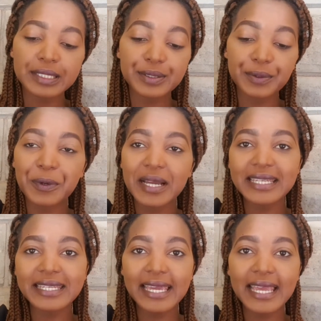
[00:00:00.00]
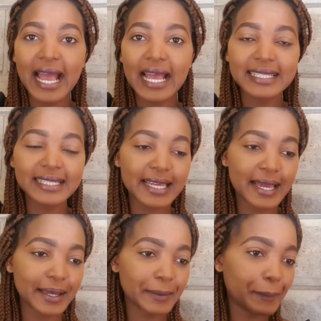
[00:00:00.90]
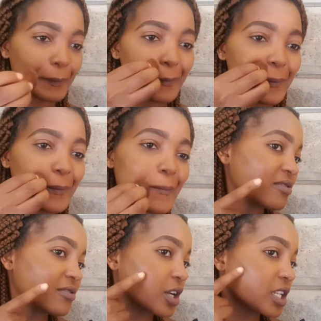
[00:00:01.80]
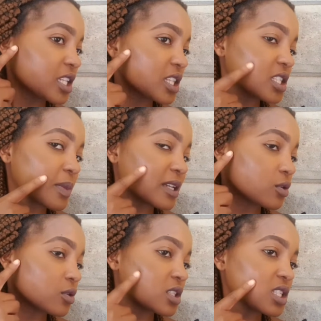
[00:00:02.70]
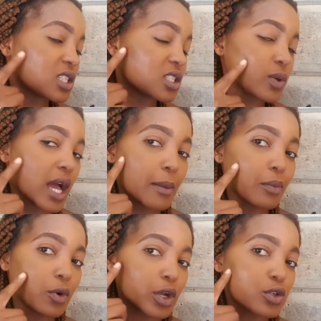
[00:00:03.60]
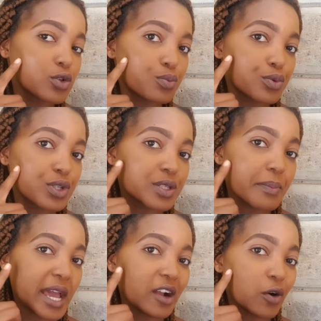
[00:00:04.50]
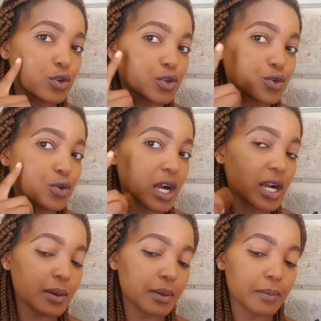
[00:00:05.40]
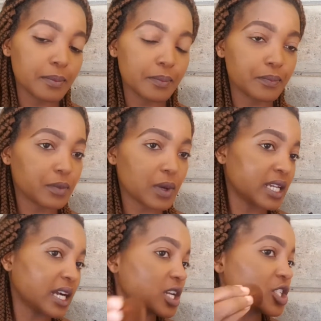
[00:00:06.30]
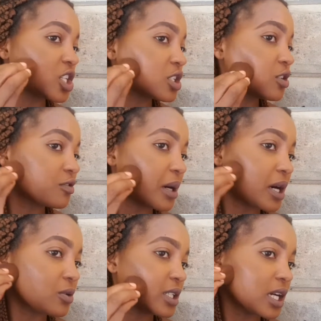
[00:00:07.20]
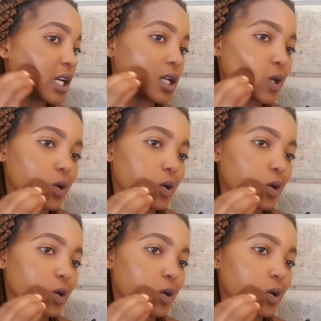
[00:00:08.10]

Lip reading: So one day at a time. I'm avoiding this part because this is where I'm going to put my contour, a darker shade of powder.